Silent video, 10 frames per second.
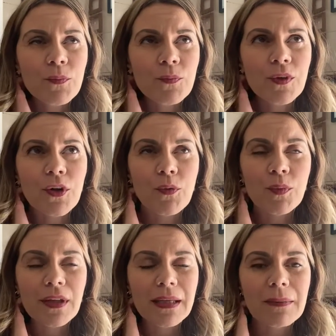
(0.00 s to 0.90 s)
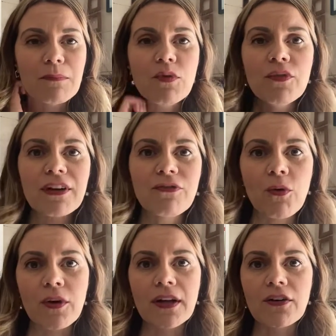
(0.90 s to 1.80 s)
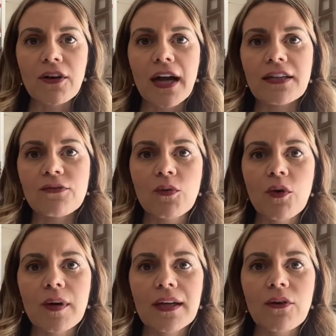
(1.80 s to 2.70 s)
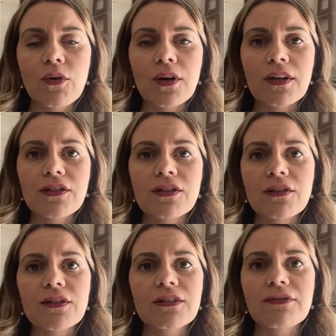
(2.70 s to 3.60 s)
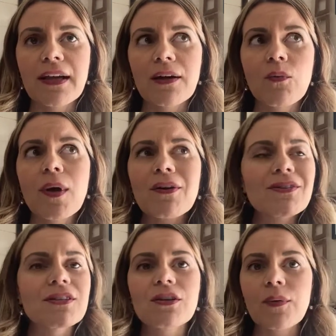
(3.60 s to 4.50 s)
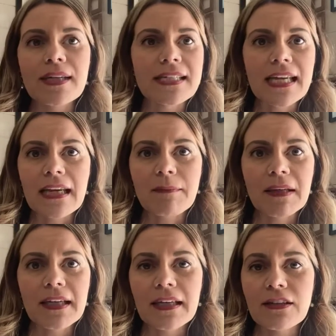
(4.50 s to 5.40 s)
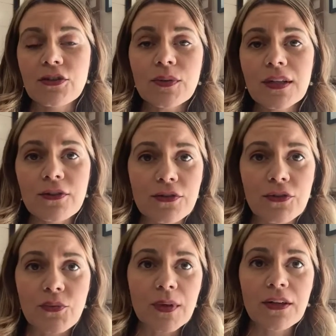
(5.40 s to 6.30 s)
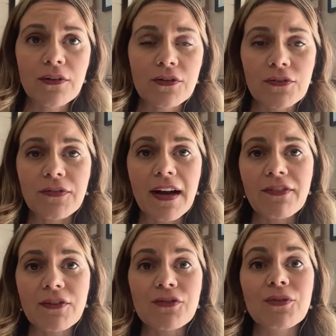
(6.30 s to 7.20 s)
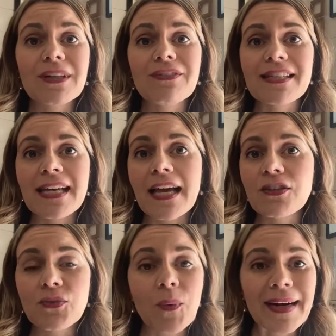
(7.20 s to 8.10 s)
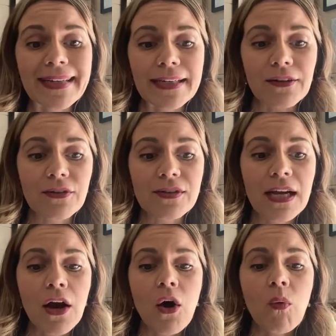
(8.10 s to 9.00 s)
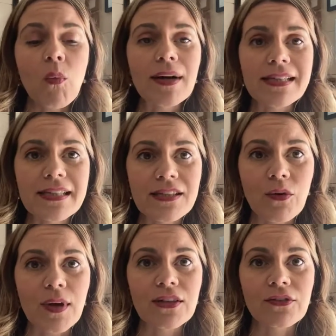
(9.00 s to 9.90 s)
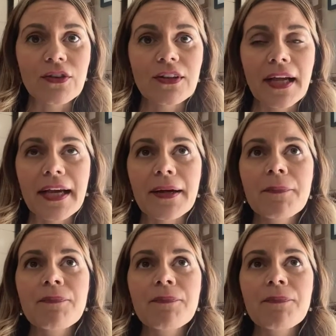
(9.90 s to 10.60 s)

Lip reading: you know, really moving forward, and you're kind of worried or concerned of like, where is this going to take me in 2 years or 3 years or 5 years or even 10, 20 years? What is this going to look like?